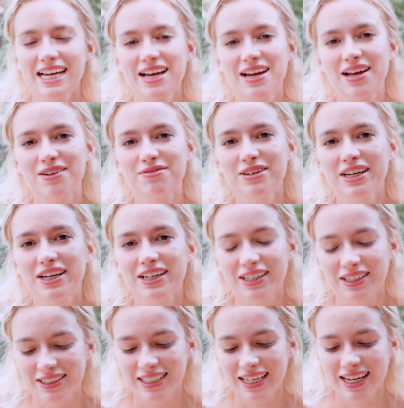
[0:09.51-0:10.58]
and we're
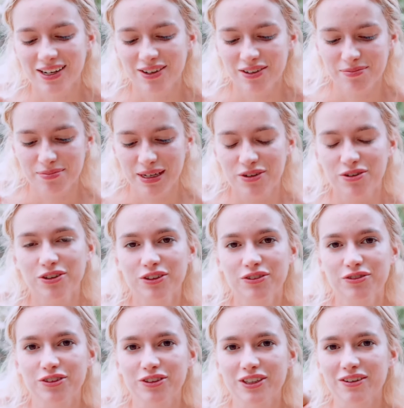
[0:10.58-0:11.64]
gonna pick all the
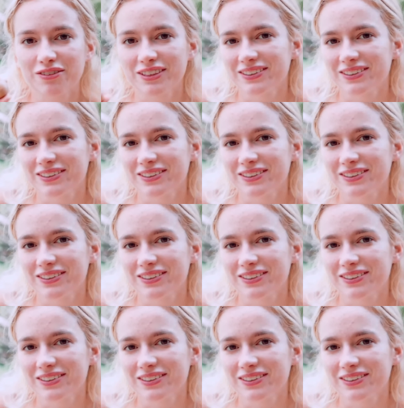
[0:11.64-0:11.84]
fruit off.